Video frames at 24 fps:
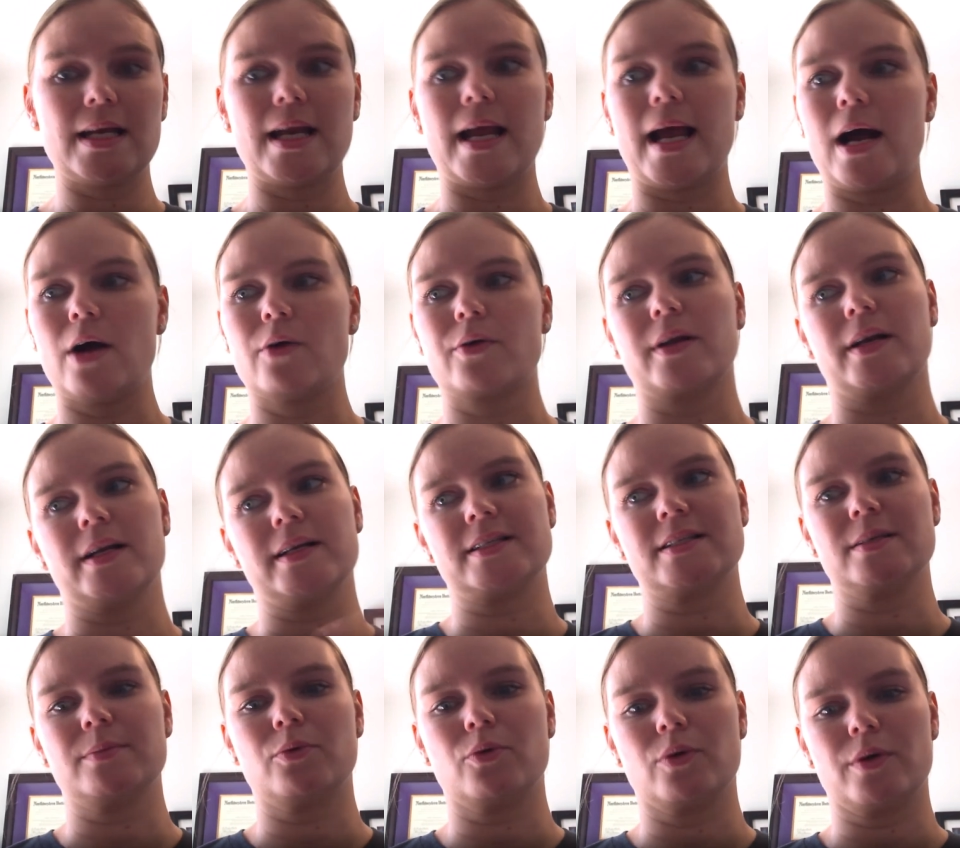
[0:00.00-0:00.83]
How can I
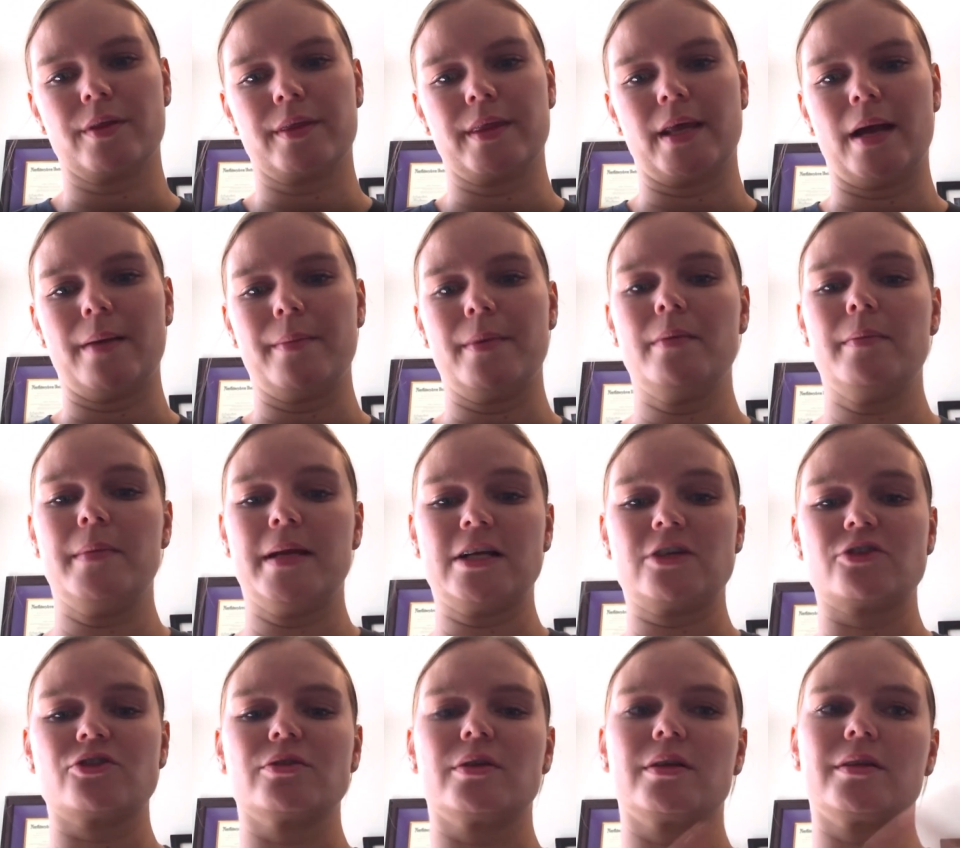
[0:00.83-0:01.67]
support them and make
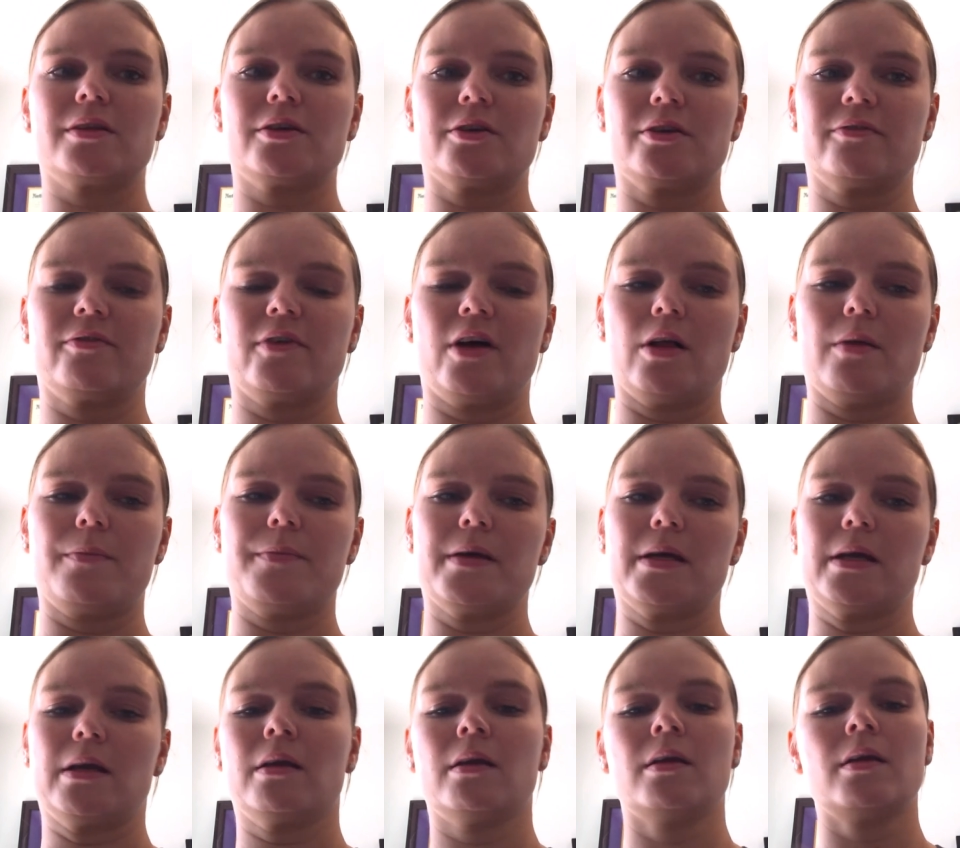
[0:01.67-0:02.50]
sure that they're
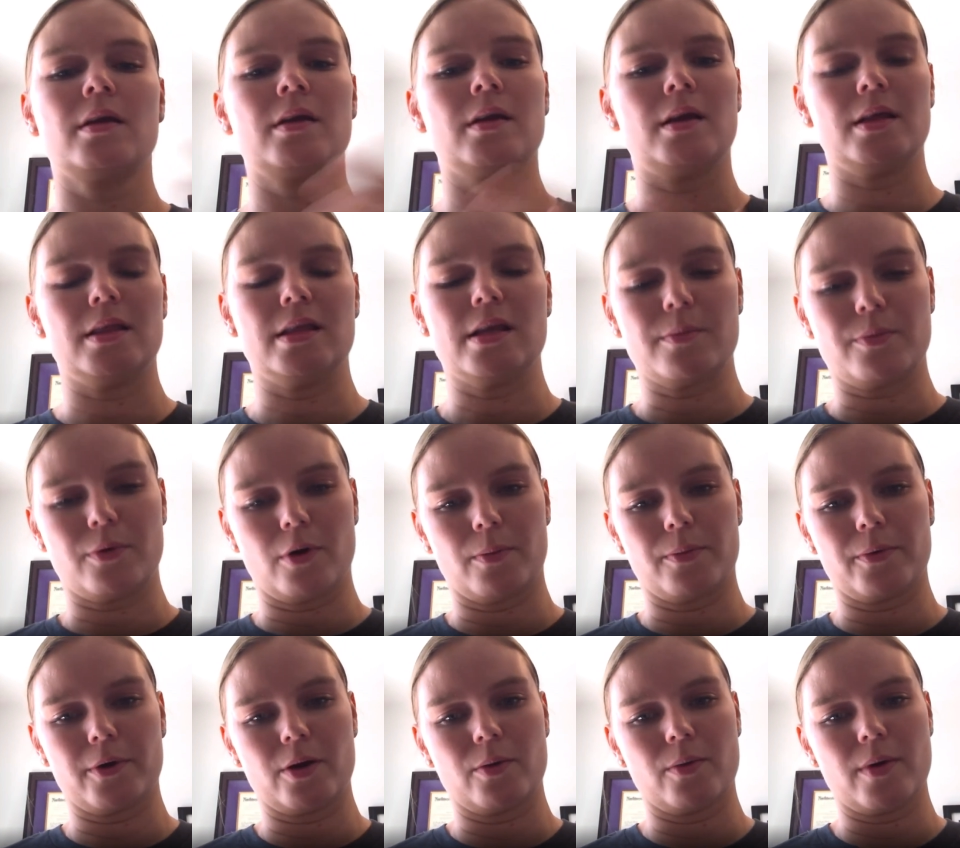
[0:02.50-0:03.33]
developing in the
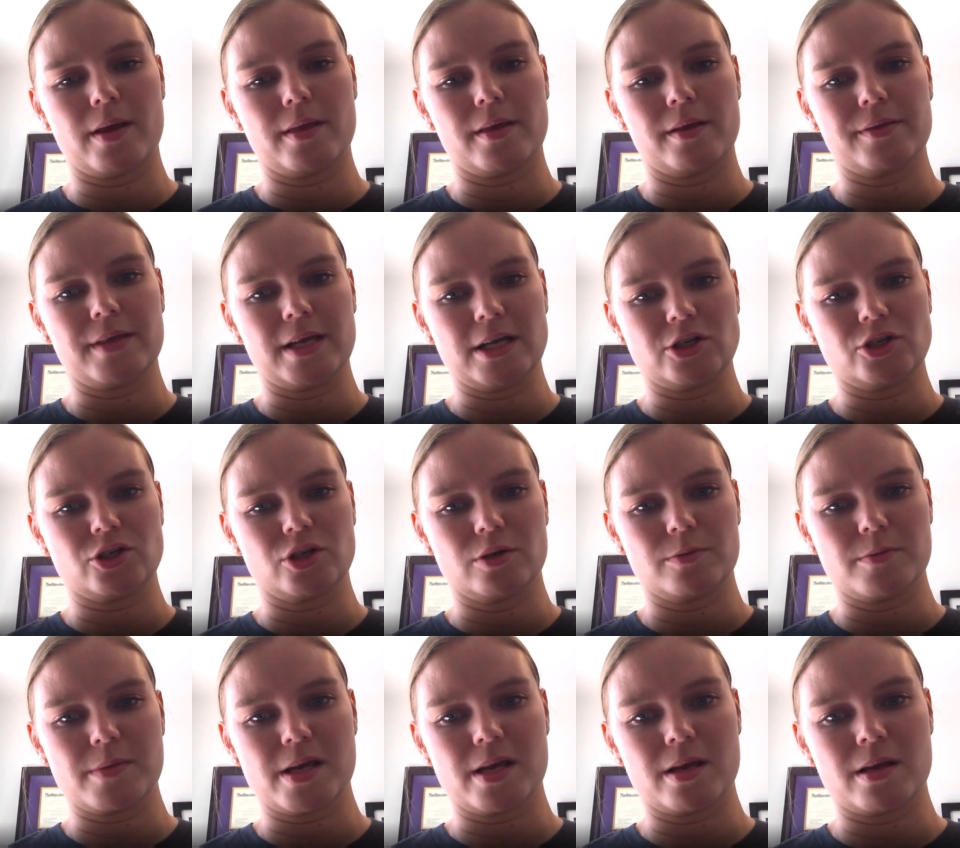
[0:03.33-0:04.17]
appropriate way that they
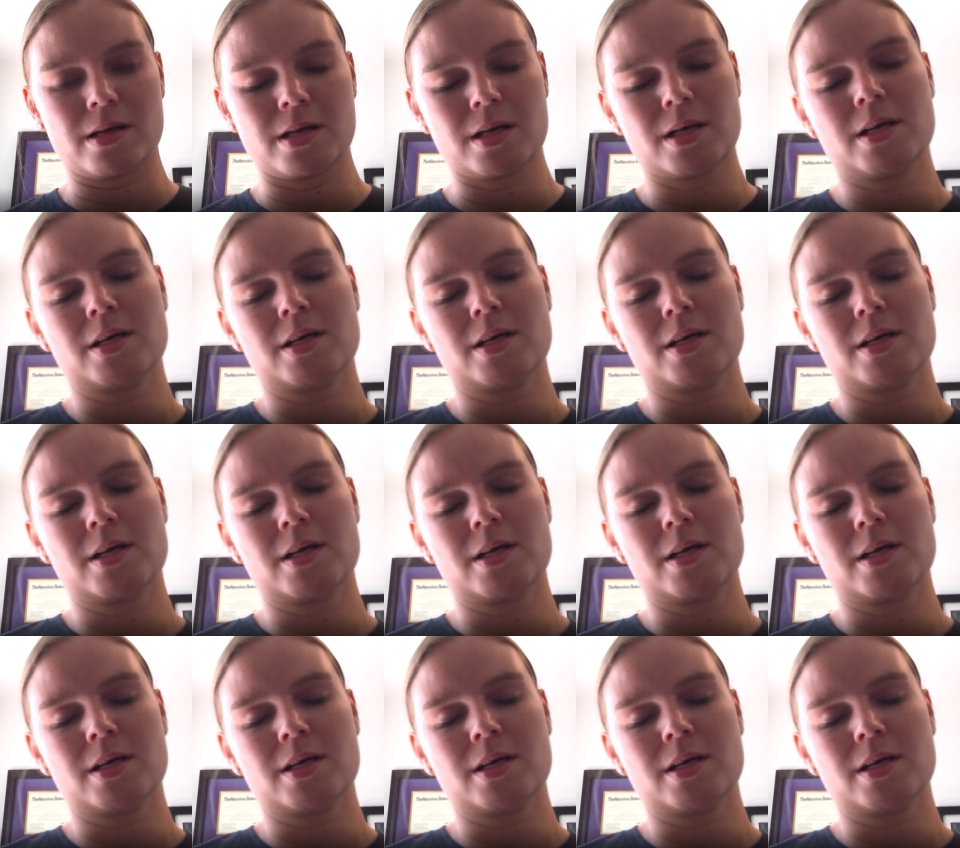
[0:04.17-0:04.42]
should be?